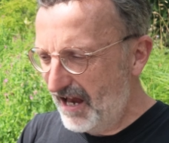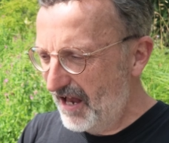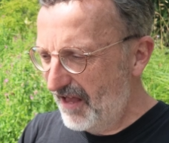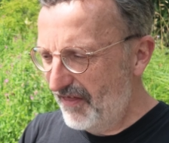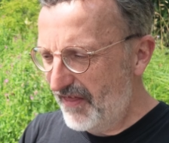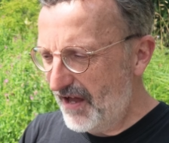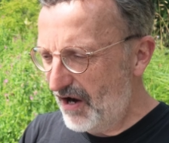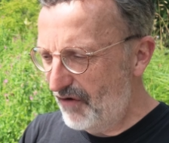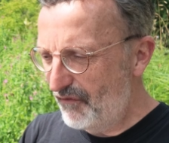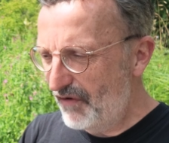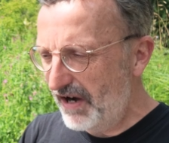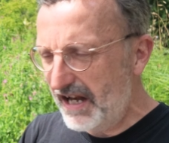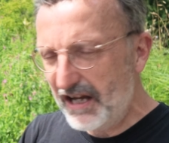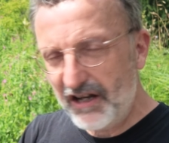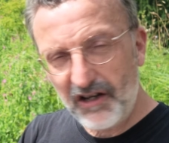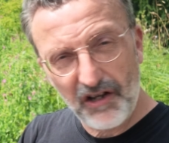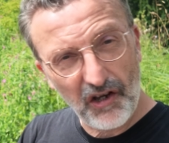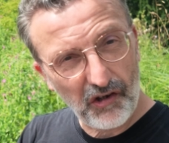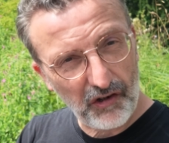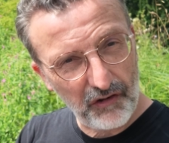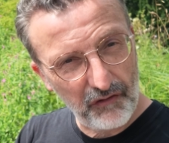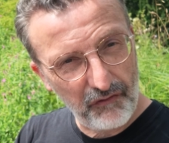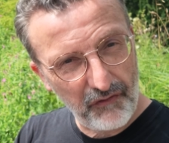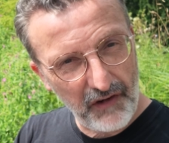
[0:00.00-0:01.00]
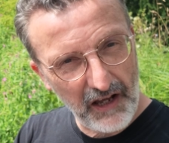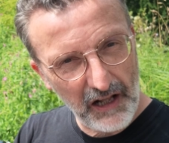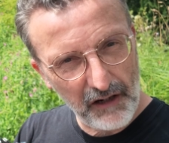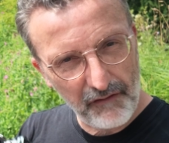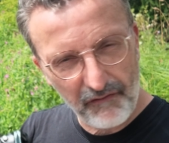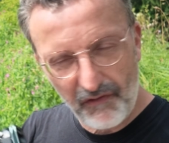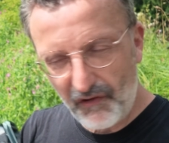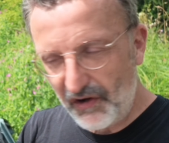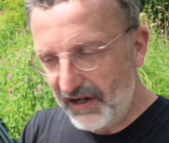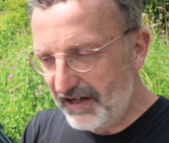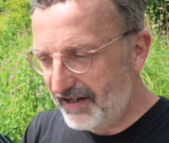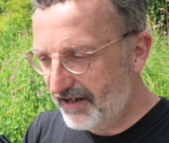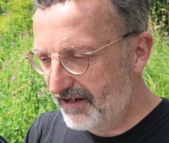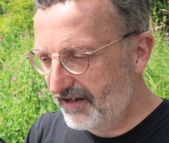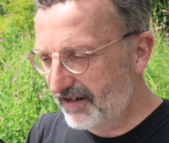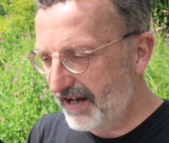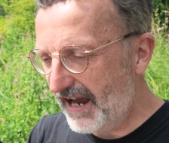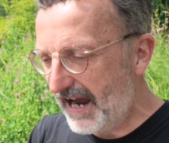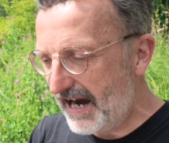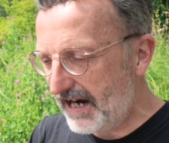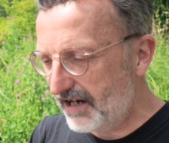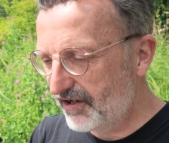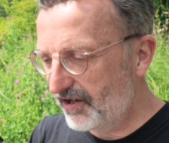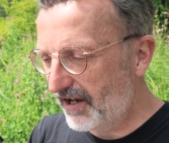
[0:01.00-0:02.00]
that really doesn't feel very
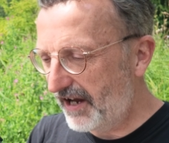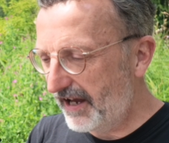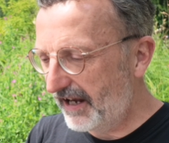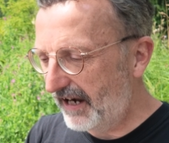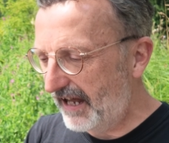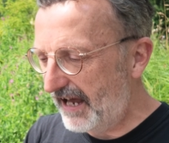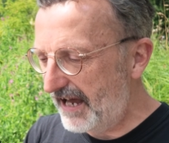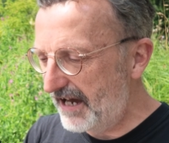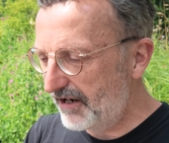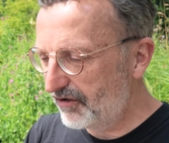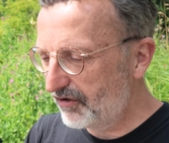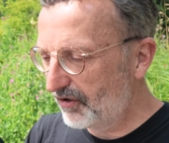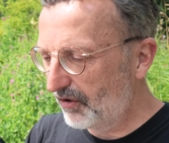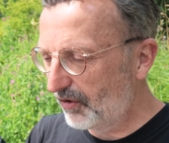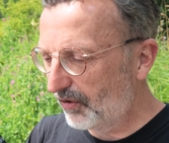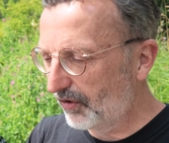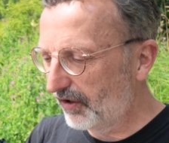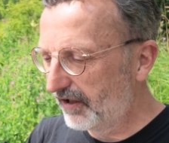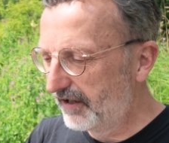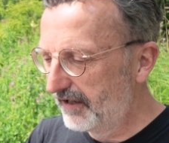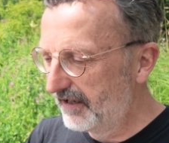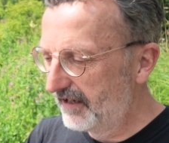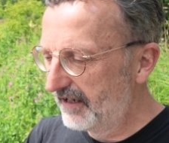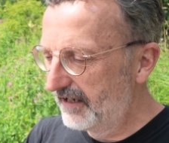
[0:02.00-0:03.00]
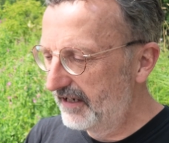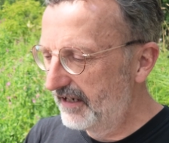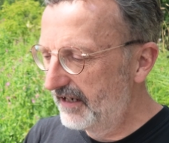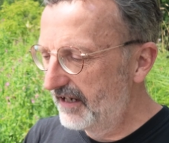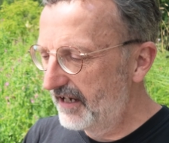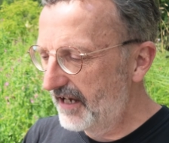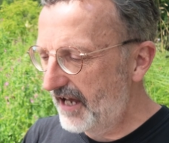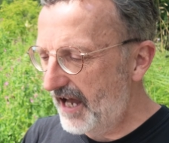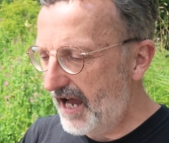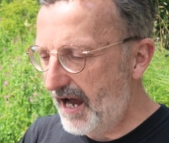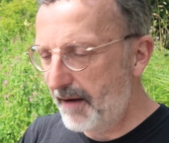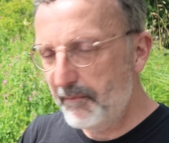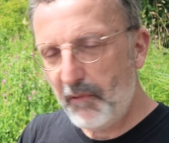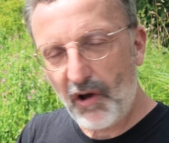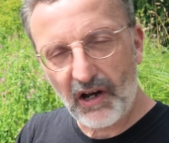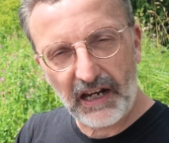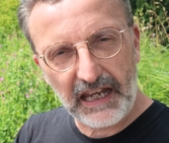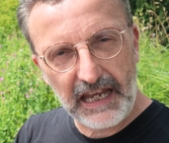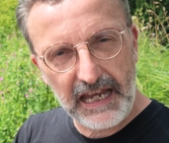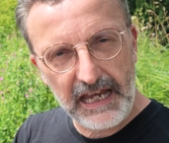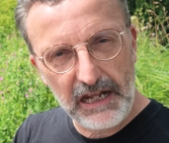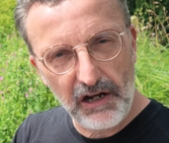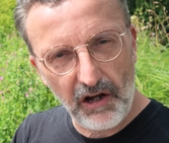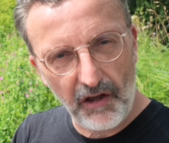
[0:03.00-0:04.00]
tactile at all. I'm not
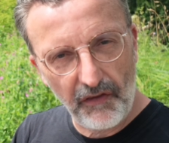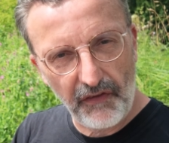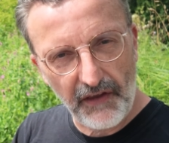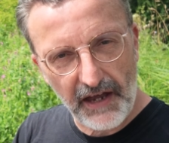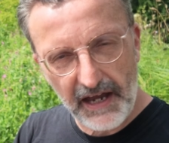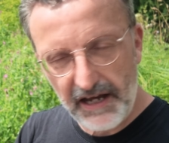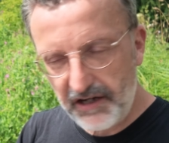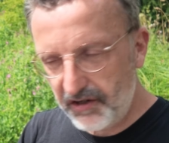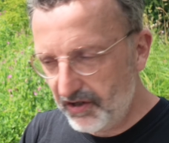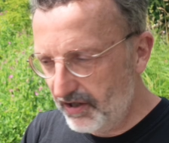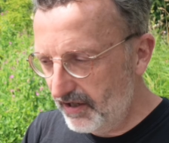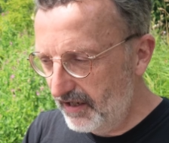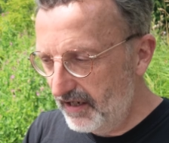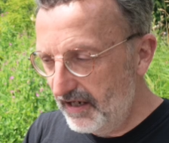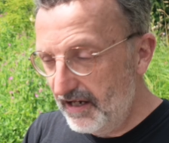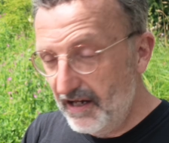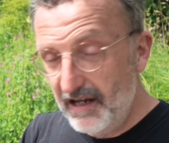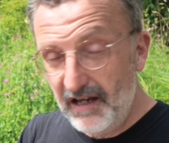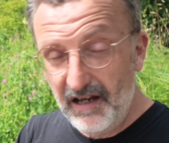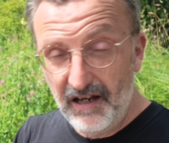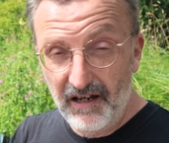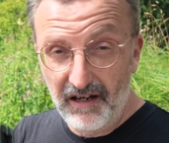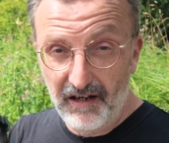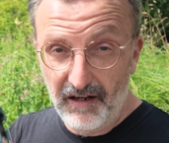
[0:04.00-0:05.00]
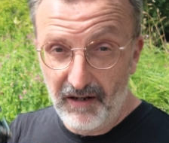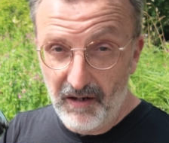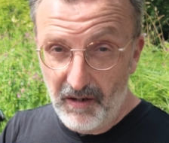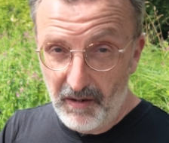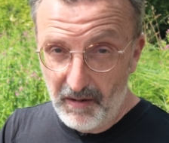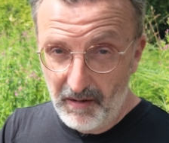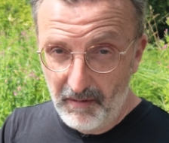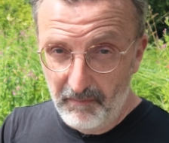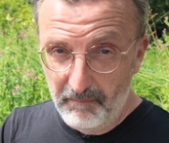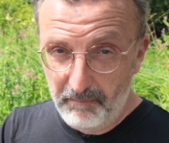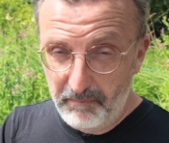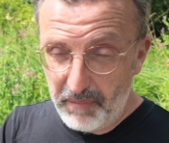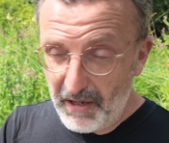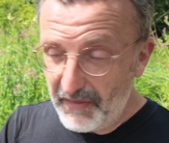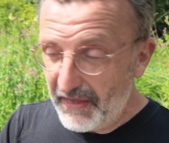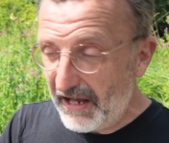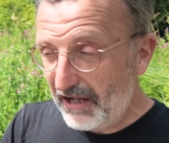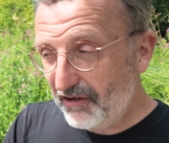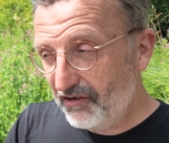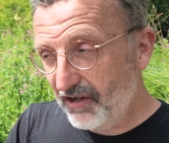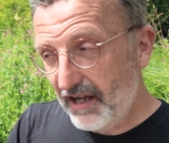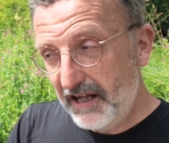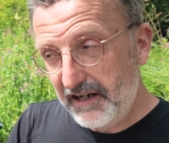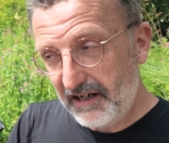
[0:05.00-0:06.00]
keen on that. But
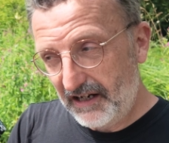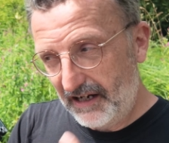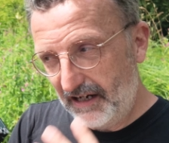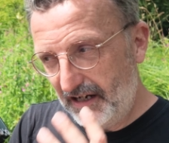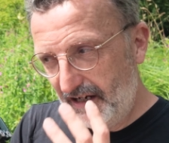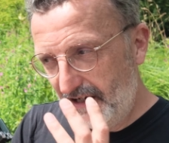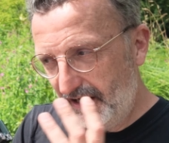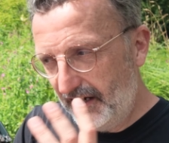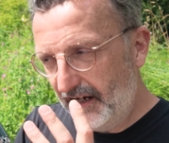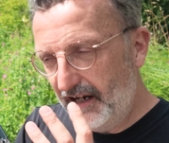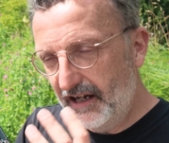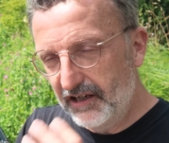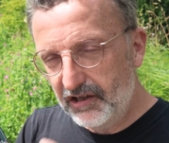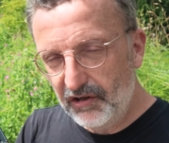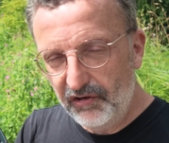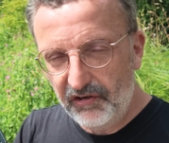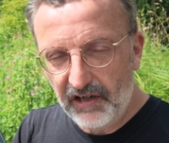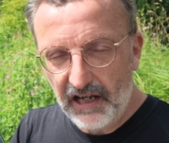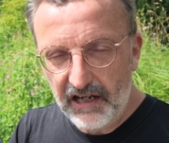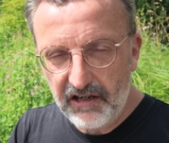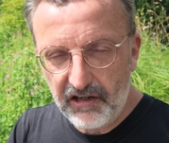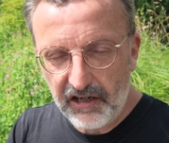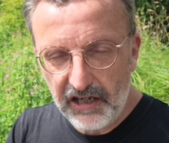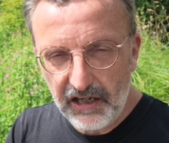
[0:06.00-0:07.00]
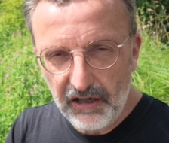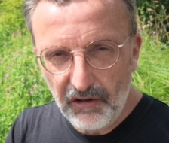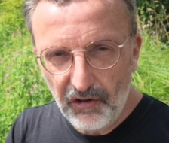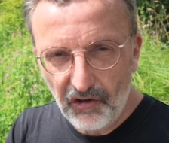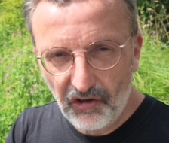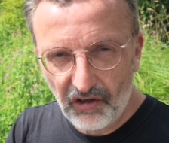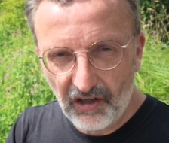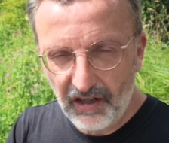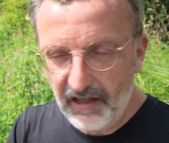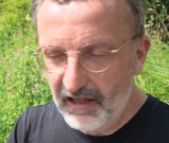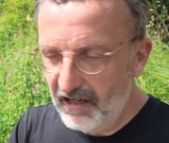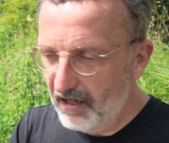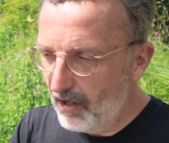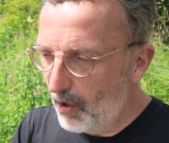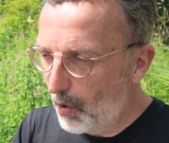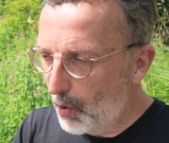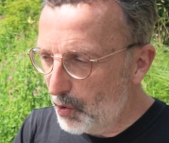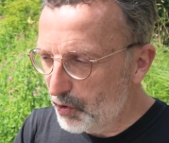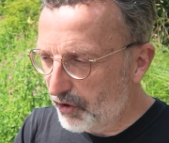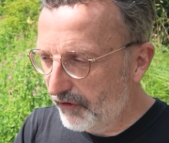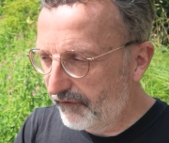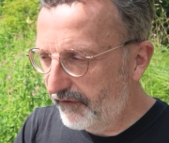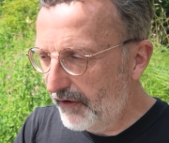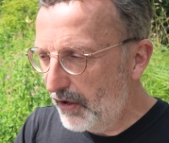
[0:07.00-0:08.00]
that said, I do tend to use
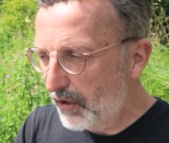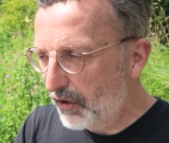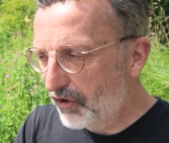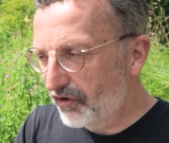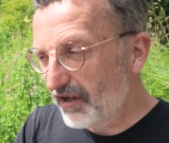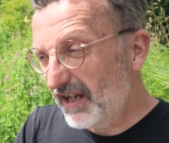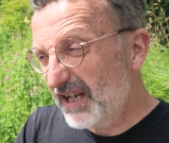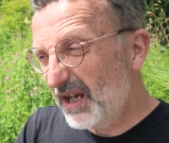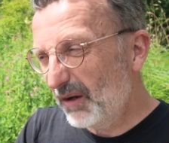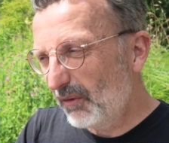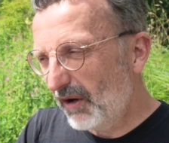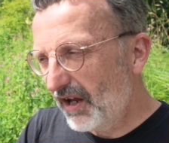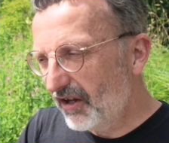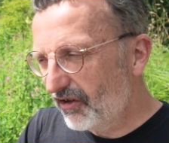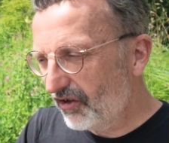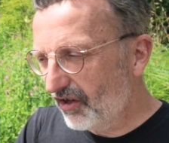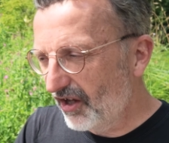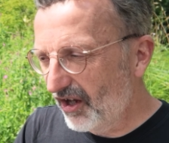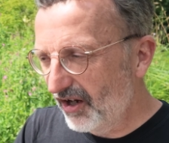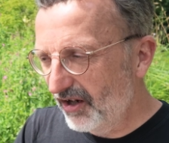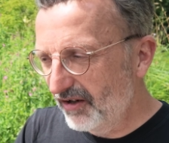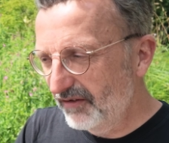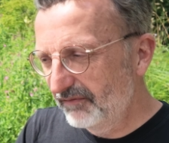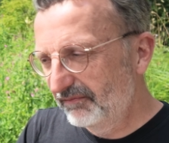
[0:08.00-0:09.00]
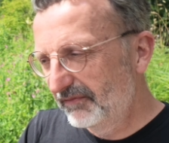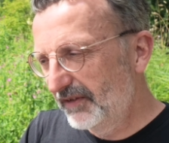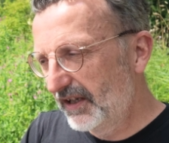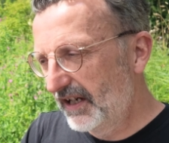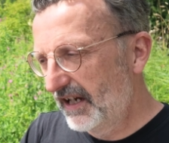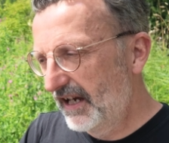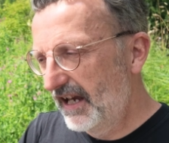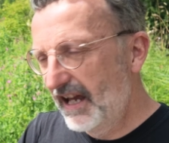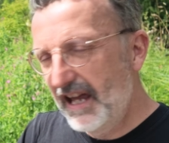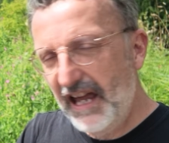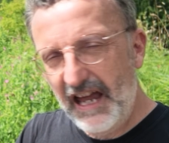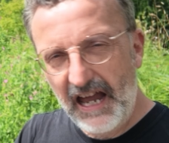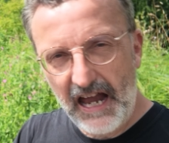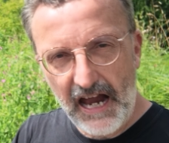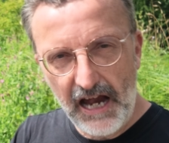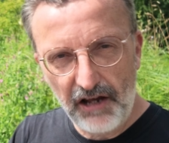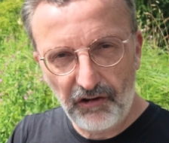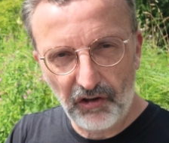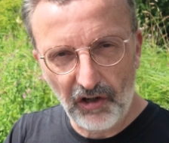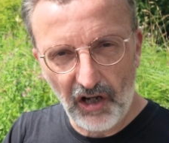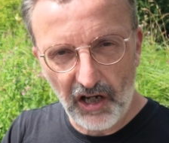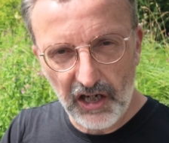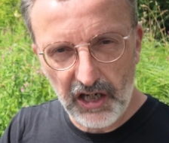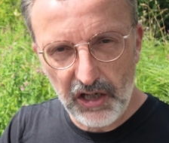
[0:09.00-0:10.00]
autofocus anyway, so it's
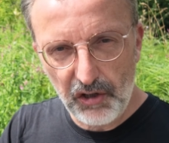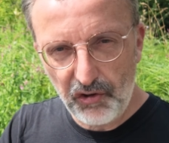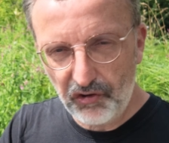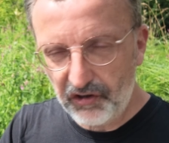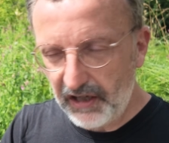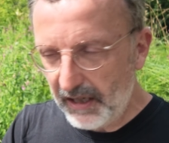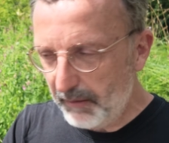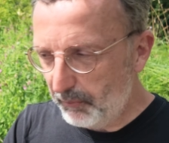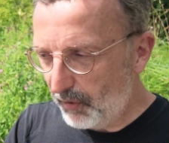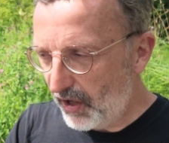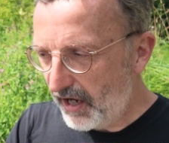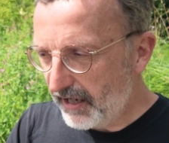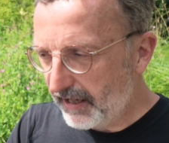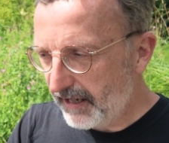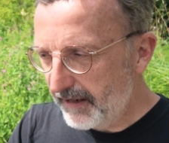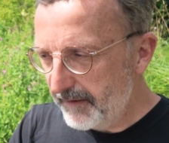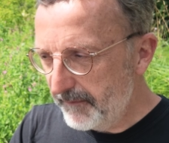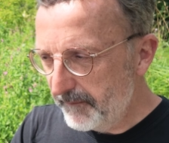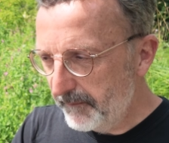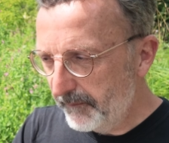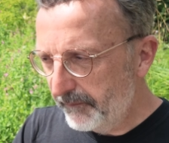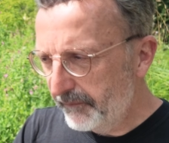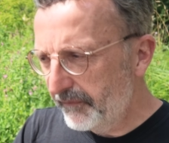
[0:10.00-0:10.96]
not a huge deal breaker.